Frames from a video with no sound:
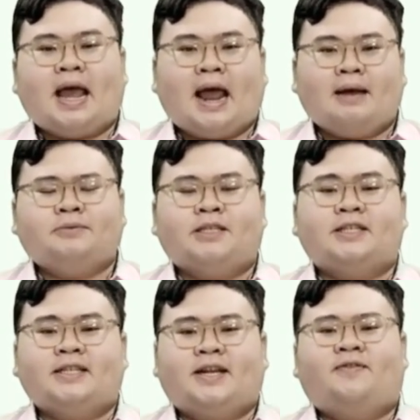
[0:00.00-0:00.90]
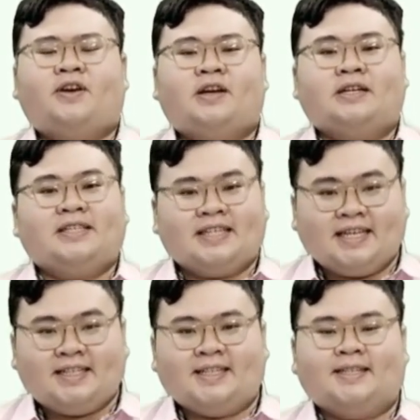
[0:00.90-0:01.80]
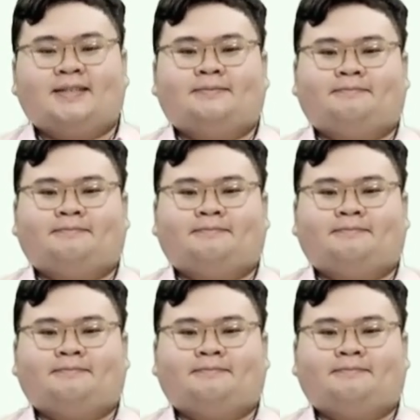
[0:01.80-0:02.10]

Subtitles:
after significant changes.